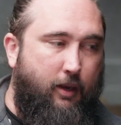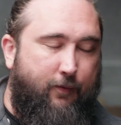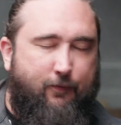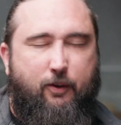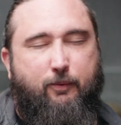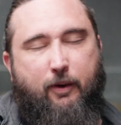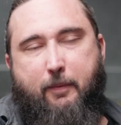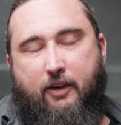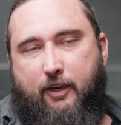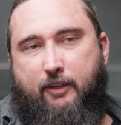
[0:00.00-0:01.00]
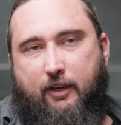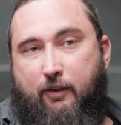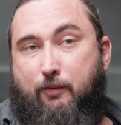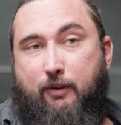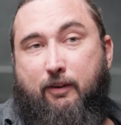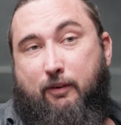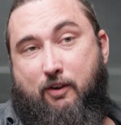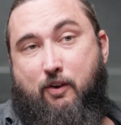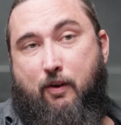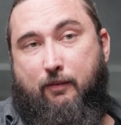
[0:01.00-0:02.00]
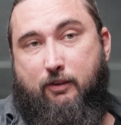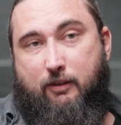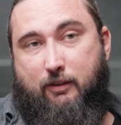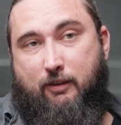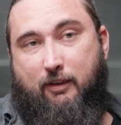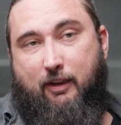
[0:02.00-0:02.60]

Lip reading: At first, when I met JJ, I was really, really nervous,